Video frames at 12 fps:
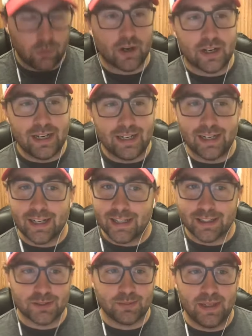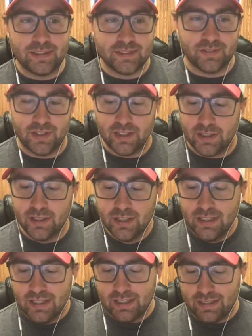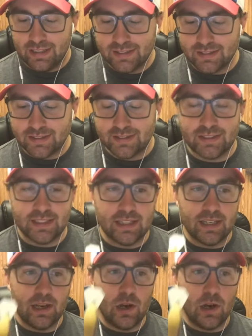we're getting expensive here. This is the